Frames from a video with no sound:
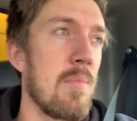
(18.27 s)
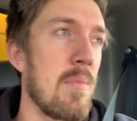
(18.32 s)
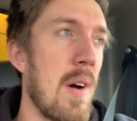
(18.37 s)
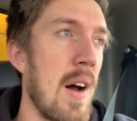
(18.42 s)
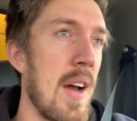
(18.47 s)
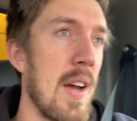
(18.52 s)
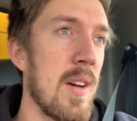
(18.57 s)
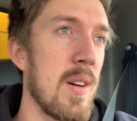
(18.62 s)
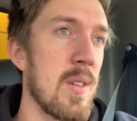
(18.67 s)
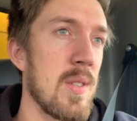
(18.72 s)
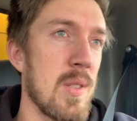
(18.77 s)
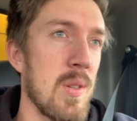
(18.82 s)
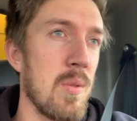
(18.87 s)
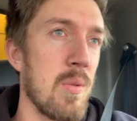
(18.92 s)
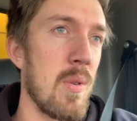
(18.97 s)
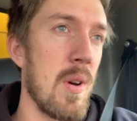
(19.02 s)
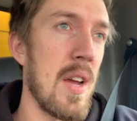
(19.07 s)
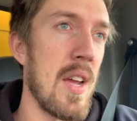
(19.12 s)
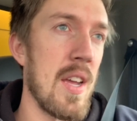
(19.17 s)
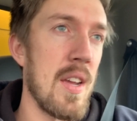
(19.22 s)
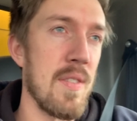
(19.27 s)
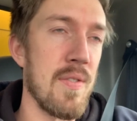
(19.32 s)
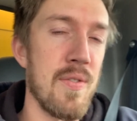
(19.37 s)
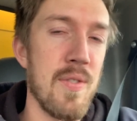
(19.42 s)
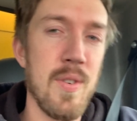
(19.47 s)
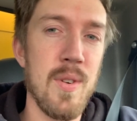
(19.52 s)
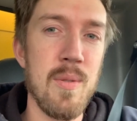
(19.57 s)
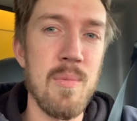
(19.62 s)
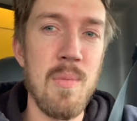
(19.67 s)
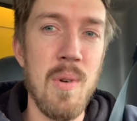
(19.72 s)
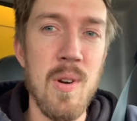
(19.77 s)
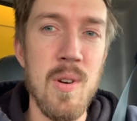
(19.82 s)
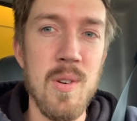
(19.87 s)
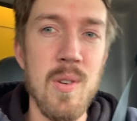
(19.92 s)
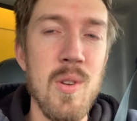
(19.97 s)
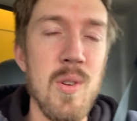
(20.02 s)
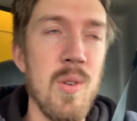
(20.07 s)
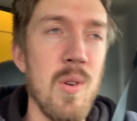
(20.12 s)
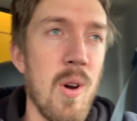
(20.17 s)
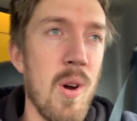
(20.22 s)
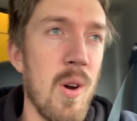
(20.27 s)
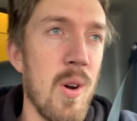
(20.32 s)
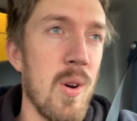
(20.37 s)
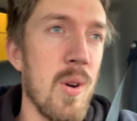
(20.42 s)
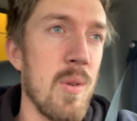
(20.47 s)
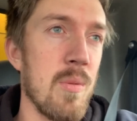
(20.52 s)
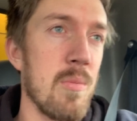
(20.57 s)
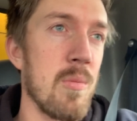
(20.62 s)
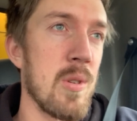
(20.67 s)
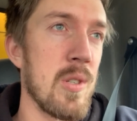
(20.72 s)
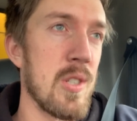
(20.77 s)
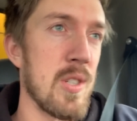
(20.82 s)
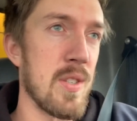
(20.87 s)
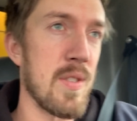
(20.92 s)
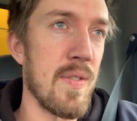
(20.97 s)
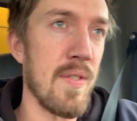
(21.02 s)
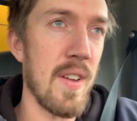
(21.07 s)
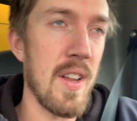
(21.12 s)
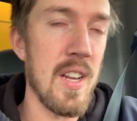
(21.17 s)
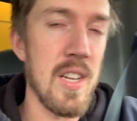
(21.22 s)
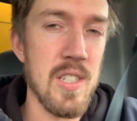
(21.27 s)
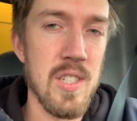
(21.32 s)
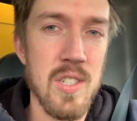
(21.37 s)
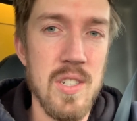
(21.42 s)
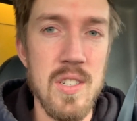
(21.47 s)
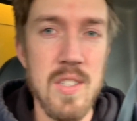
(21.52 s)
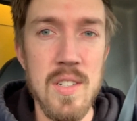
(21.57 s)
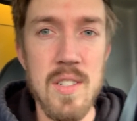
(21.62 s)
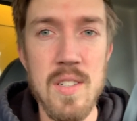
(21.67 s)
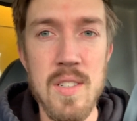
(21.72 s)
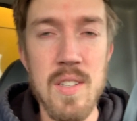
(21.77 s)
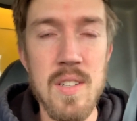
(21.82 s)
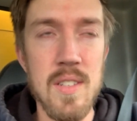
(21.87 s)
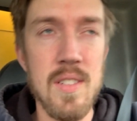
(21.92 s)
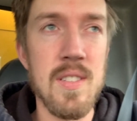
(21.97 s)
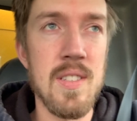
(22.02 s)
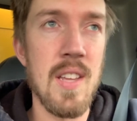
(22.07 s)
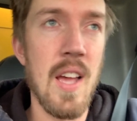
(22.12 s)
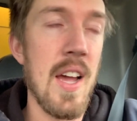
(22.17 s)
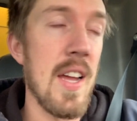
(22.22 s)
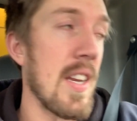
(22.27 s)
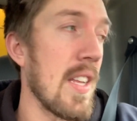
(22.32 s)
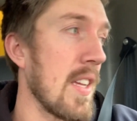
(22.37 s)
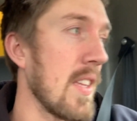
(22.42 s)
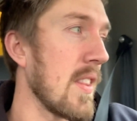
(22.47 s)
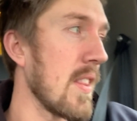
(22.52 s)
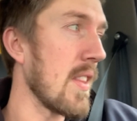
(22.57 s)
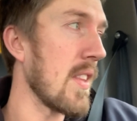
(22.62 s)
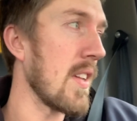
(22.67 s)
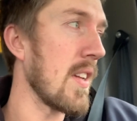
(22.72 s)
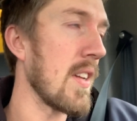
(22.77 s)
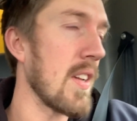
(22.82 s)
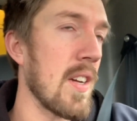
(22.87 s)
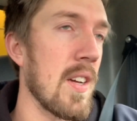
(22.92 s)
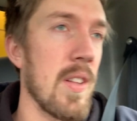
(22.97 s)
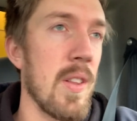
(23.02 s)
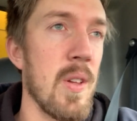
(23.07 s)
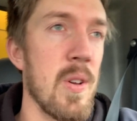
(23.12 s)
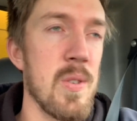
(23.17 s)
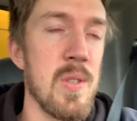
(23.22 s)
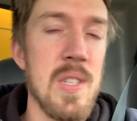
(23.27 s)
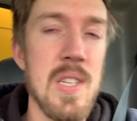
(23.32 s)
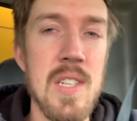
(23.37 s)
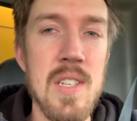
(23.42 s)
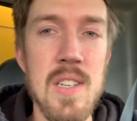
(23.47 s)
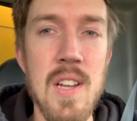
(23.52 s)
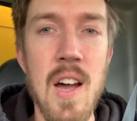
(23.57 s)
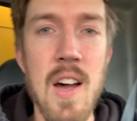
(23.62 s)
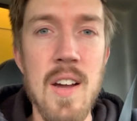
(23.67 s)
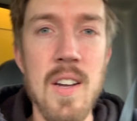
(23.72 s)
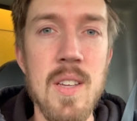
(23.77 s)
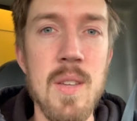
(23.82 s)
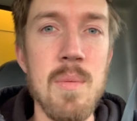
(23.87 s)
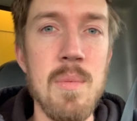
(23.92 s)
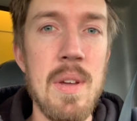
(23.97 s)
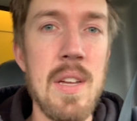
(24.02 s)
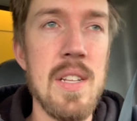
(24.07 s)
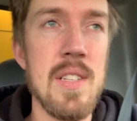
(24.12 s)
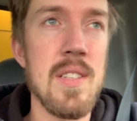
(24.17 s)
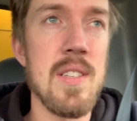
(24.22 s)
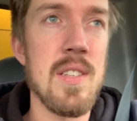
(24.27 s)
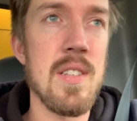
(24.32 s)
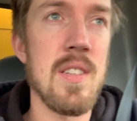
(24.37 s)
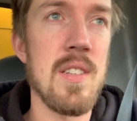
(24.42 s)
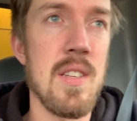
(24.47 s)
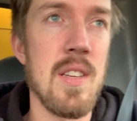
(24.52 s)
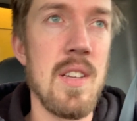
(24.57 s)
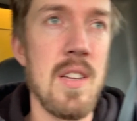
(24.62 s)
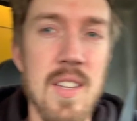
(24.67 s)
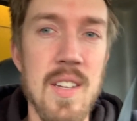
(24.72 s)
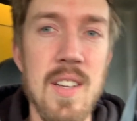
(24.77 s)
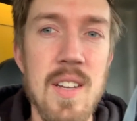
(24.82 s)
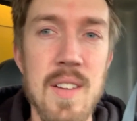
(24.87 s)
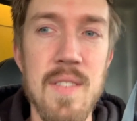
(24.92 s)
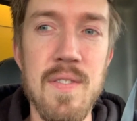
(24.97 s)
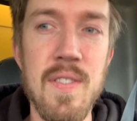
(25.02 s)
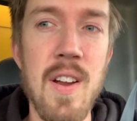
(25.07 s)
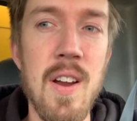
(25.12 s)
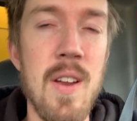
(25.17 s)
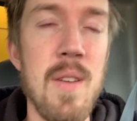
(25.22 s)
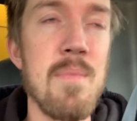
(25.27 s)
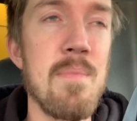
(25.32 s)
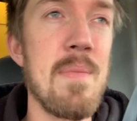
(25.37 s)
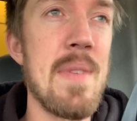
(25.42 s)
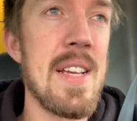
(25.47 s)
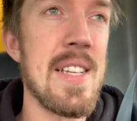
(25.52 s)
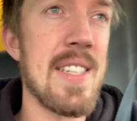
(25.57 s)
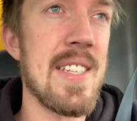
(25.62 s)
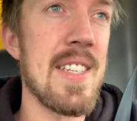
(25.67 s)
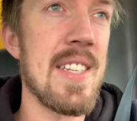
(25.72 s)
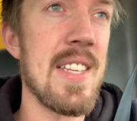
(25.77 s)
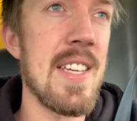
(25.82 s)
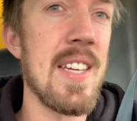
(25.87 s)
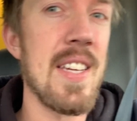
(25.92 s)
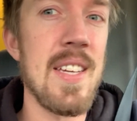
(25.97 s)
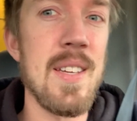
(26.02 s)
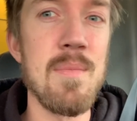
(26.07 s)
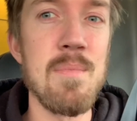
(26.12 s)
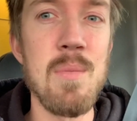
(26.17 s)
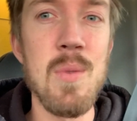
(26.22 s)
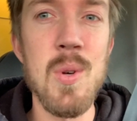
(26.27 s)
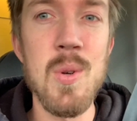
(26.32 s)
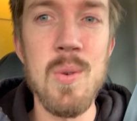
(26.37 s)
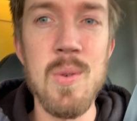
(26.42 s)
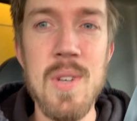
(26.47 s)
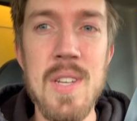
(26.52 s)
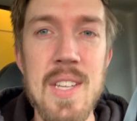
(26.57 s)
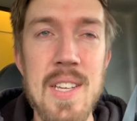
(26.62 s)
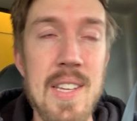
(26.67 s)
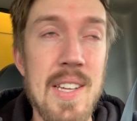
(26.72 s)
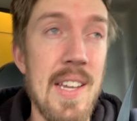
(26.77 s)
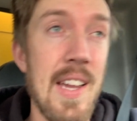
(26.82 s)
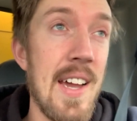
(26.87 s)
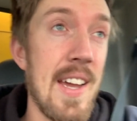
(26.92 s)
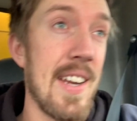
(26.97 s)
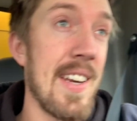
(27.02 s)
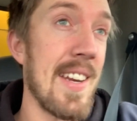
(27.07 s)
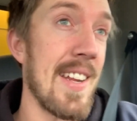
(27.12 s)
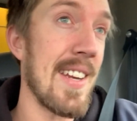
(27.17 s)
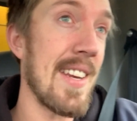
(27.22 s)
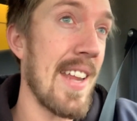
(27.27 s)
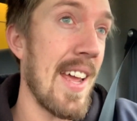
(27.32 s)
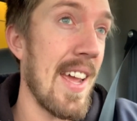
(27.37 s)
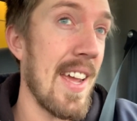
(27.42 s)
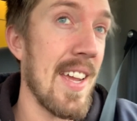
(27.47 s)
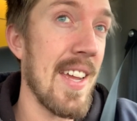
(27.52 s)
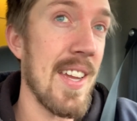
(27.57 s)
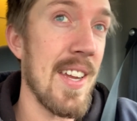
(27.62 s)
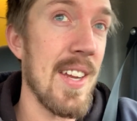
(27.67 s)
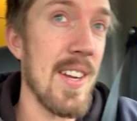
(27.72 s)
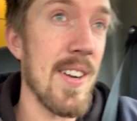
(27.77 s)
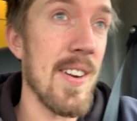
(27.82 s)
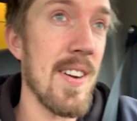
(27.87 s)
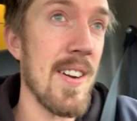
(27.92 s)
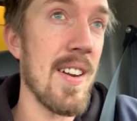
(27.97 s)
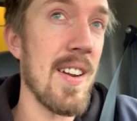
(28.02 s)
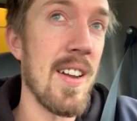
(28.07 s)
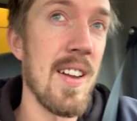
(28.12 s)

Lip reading: miles away from our new home. We just finished signing the closing documents. A very misty, moody kind of day here.